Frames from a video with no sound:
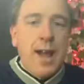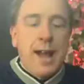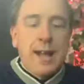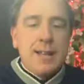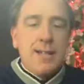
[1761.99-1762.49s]

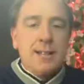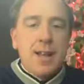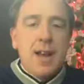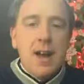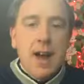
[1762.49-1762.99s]
I, I guess that's
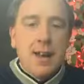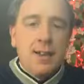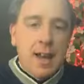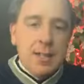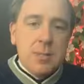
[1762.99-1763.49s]
a, a
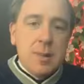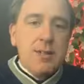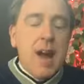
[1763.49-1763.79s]
testament